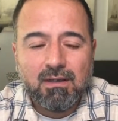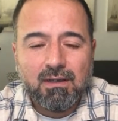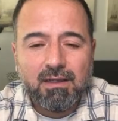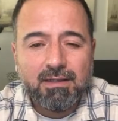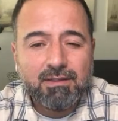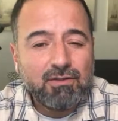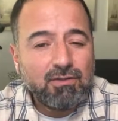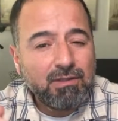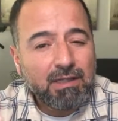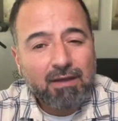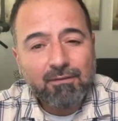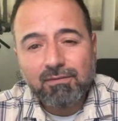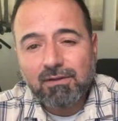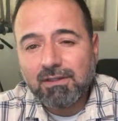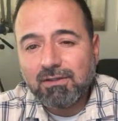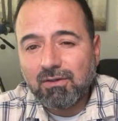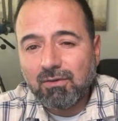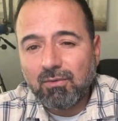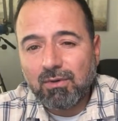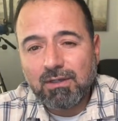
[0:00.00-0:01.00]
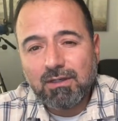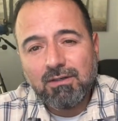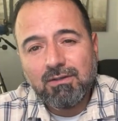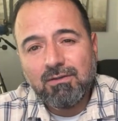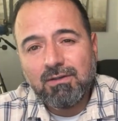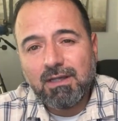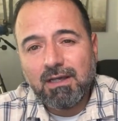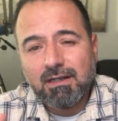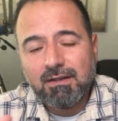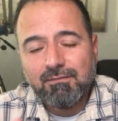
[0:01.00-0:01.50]
And you definitely don't want to do
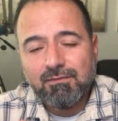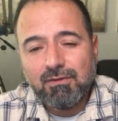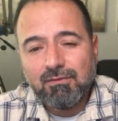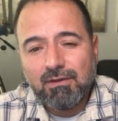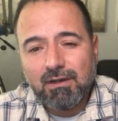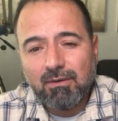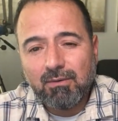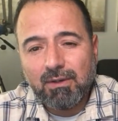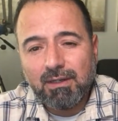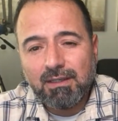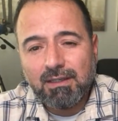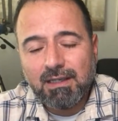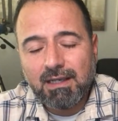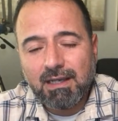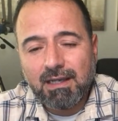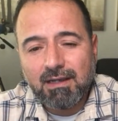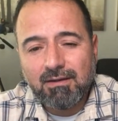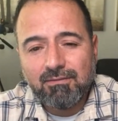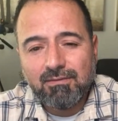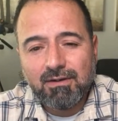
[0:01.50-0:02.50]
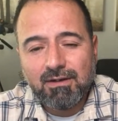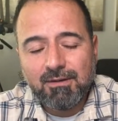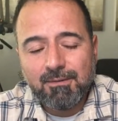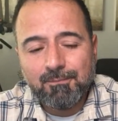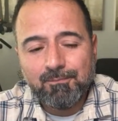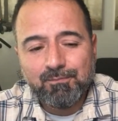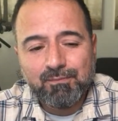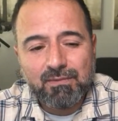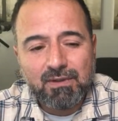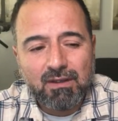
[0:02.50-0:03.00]
that if you already have
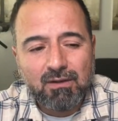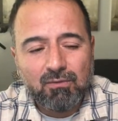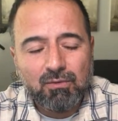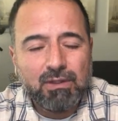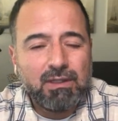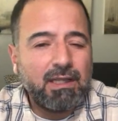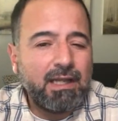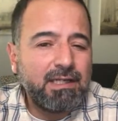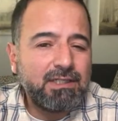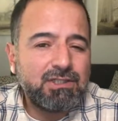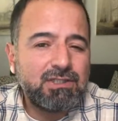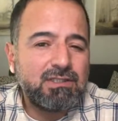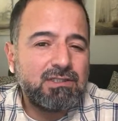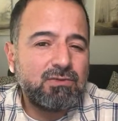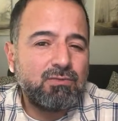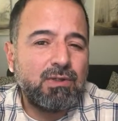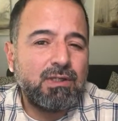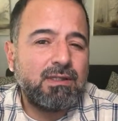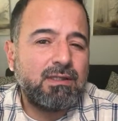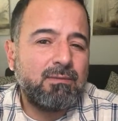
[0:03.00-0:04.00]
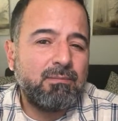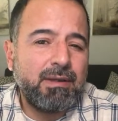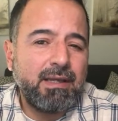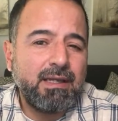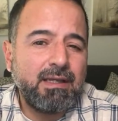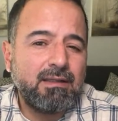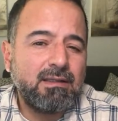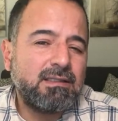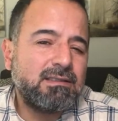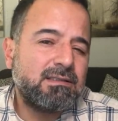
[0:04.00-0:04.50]
relations with a
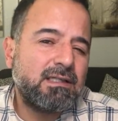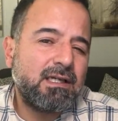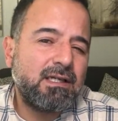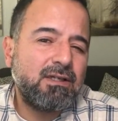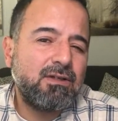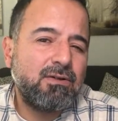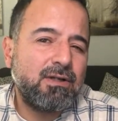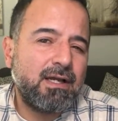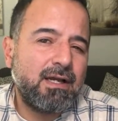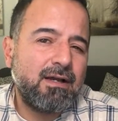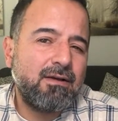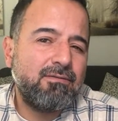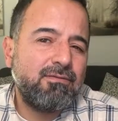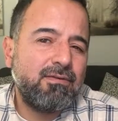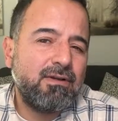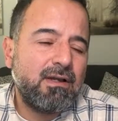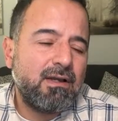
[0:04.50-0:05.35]
bank. Let's say you have